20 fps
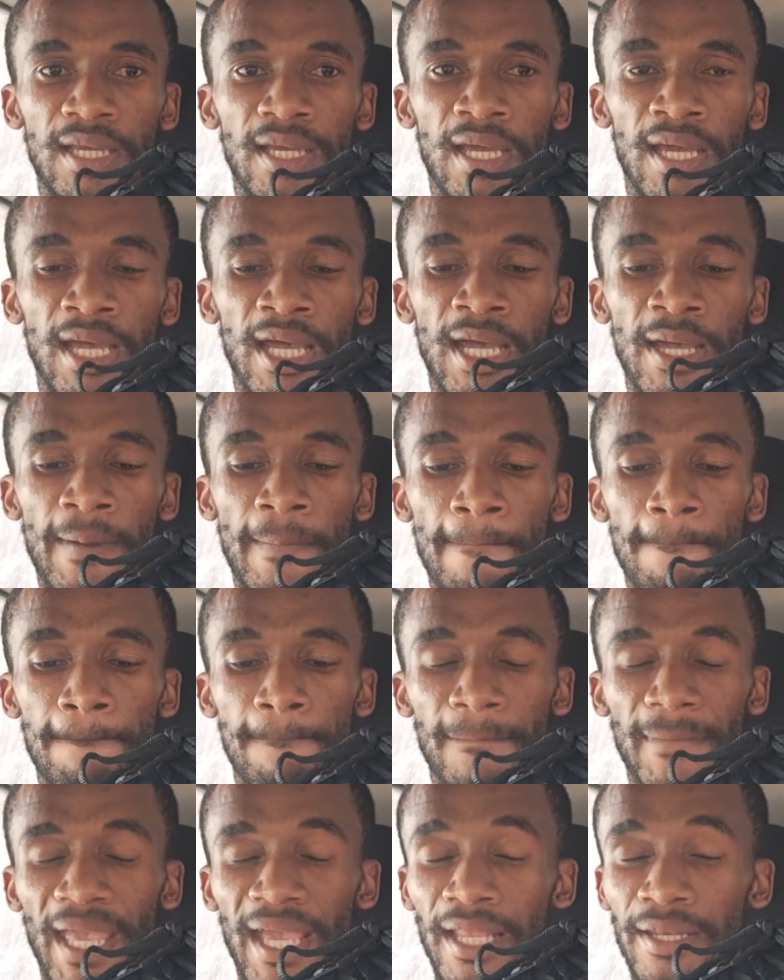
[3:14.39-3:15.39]
And
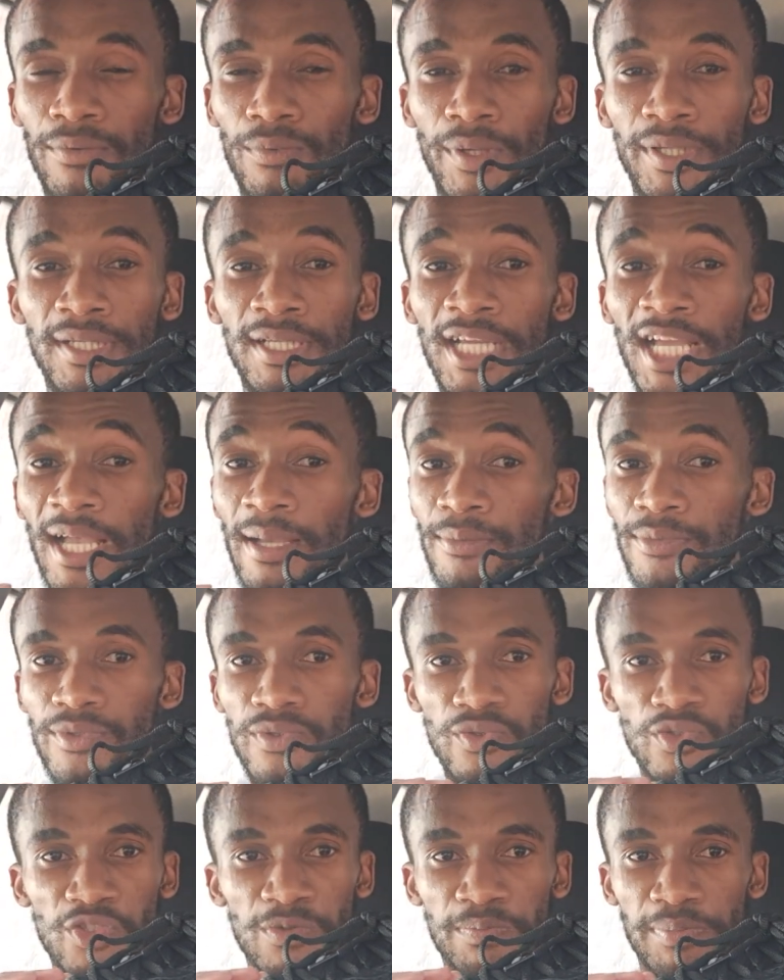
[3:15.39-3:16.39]
when it comes
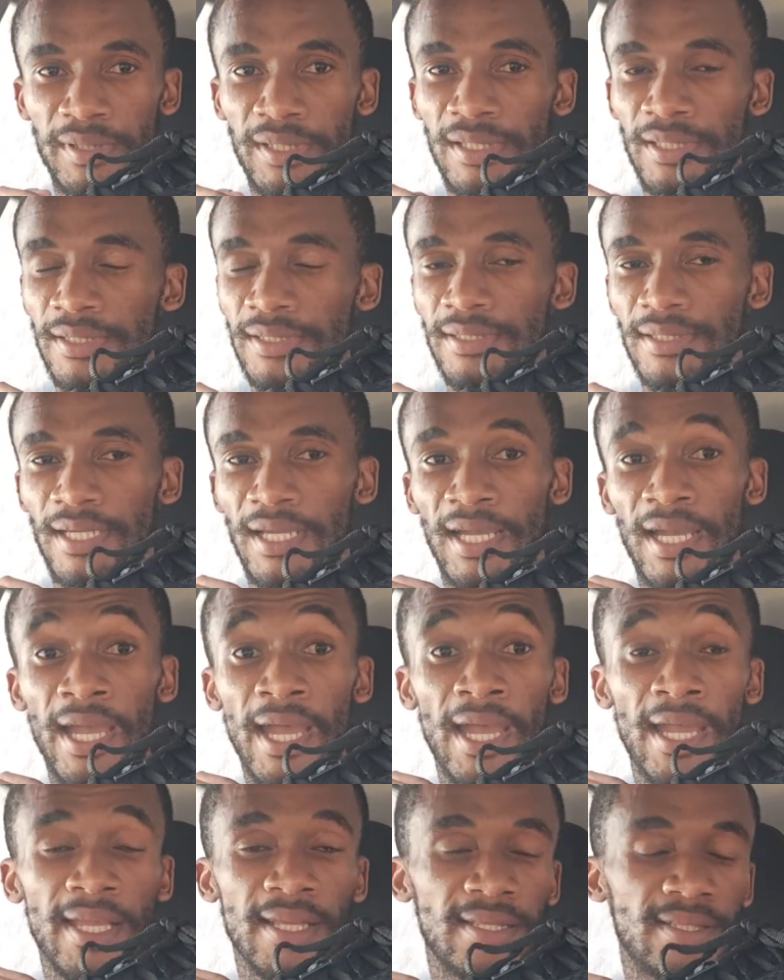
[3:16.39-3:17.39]
to speed,
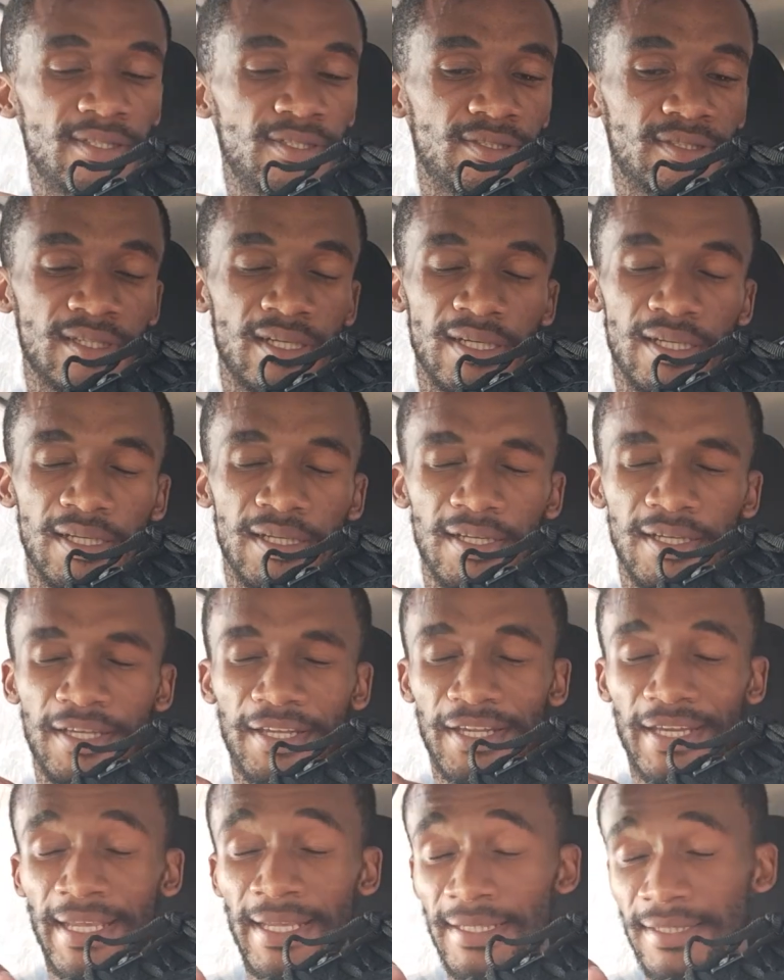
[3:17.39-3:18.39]
it's
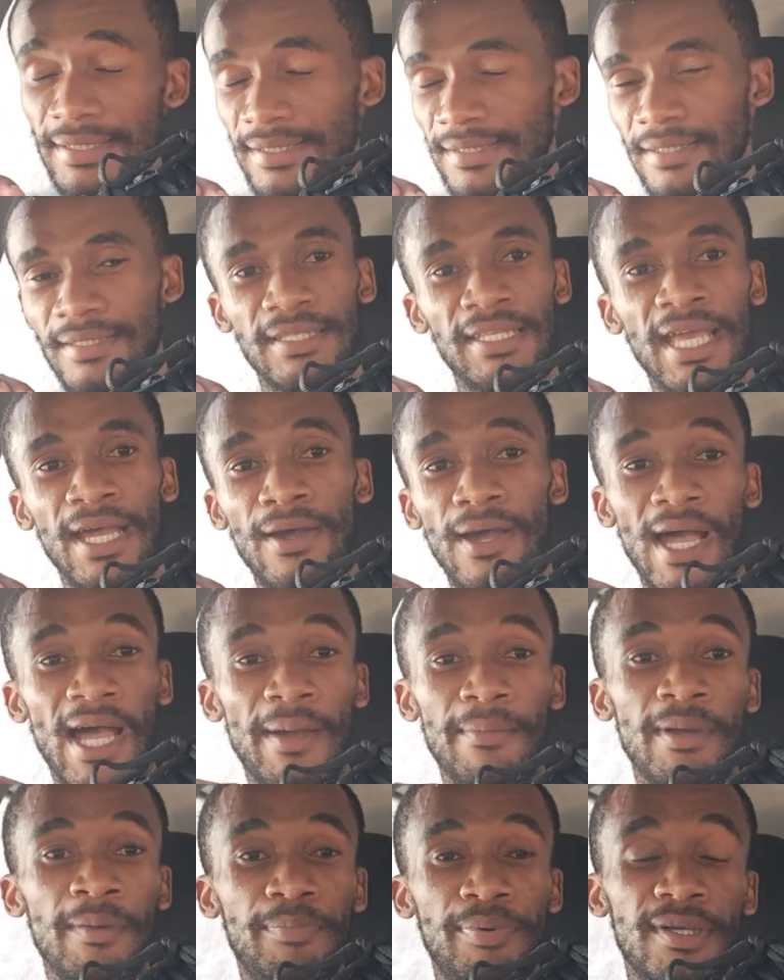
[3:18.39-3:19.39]
great. Now,
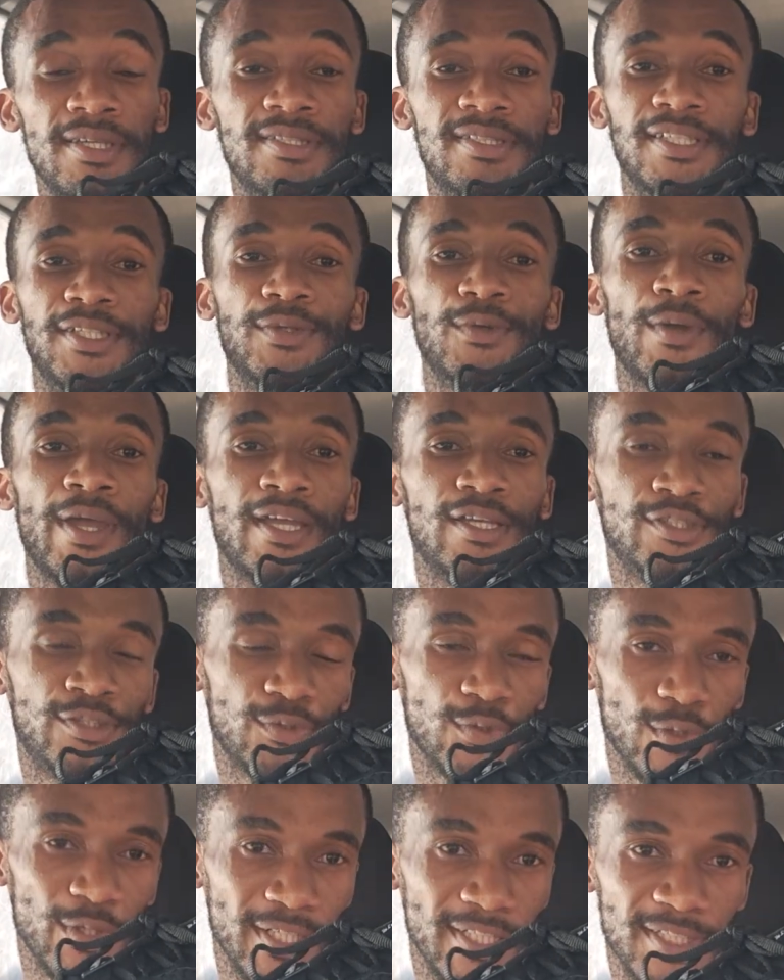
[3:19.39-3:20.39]
I'm a person who
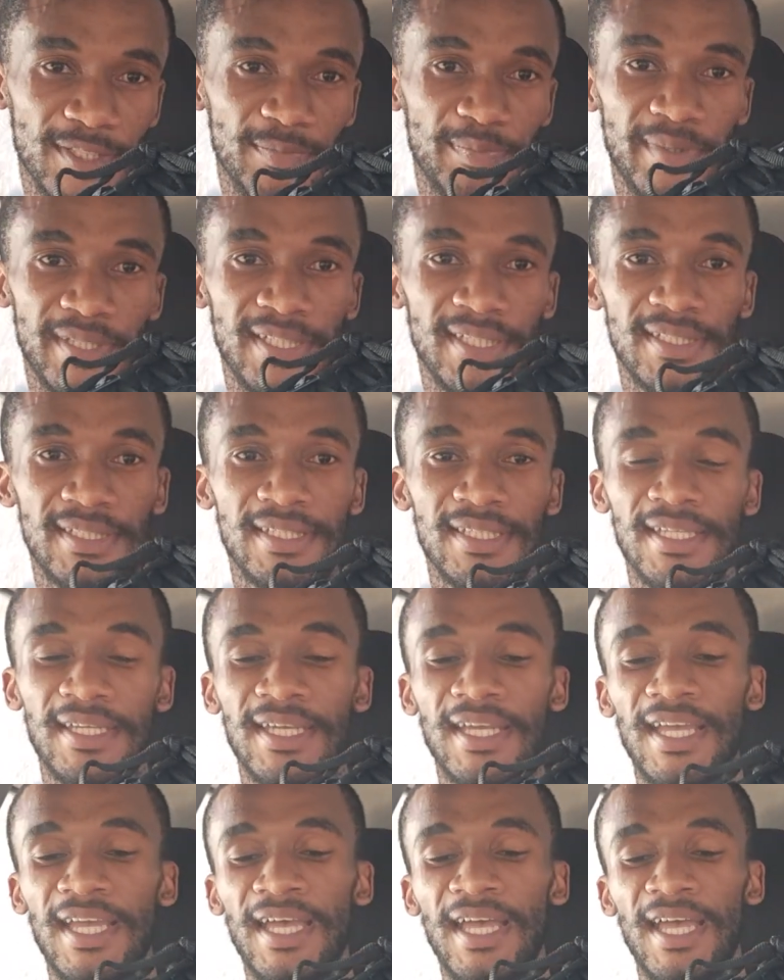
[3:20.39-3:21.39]
enjoys speed.
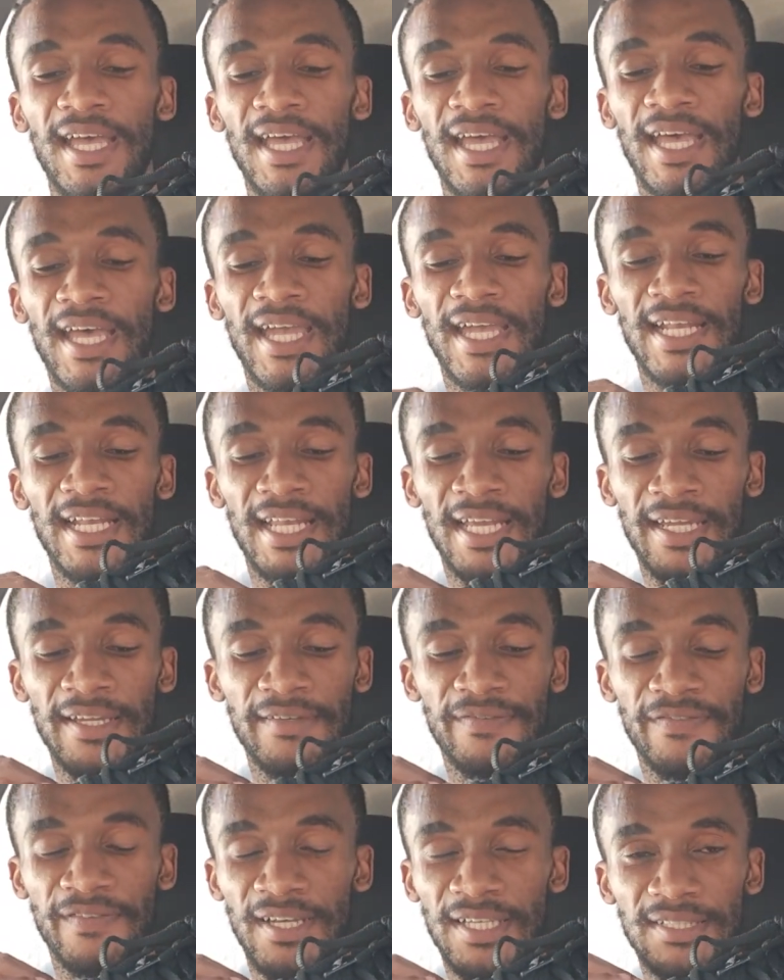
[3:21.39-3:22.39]
I like
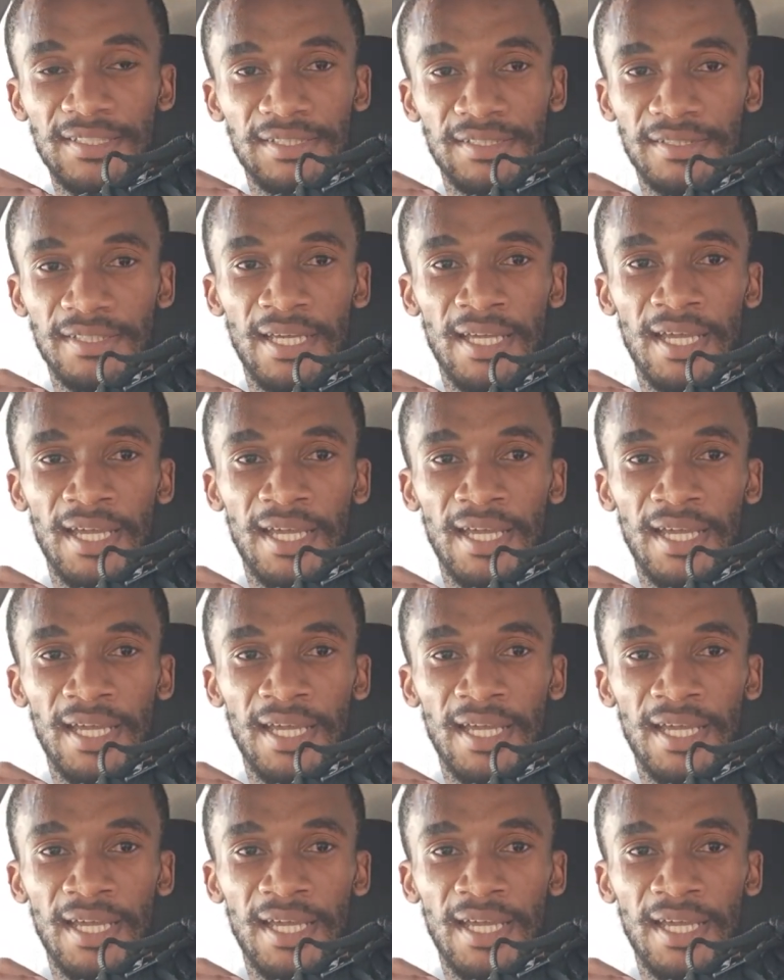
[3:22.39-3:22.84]
fast